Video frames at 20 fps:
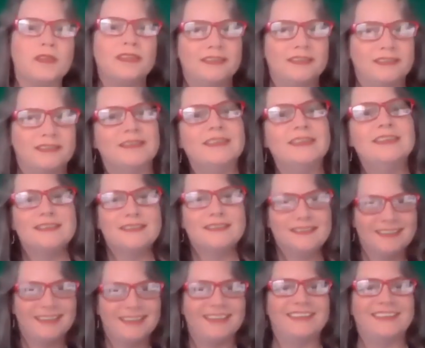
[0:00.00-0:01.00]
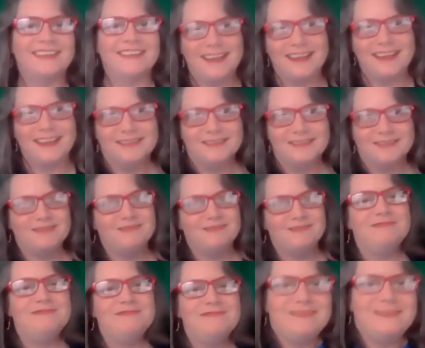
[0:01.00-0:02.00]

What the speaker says: in and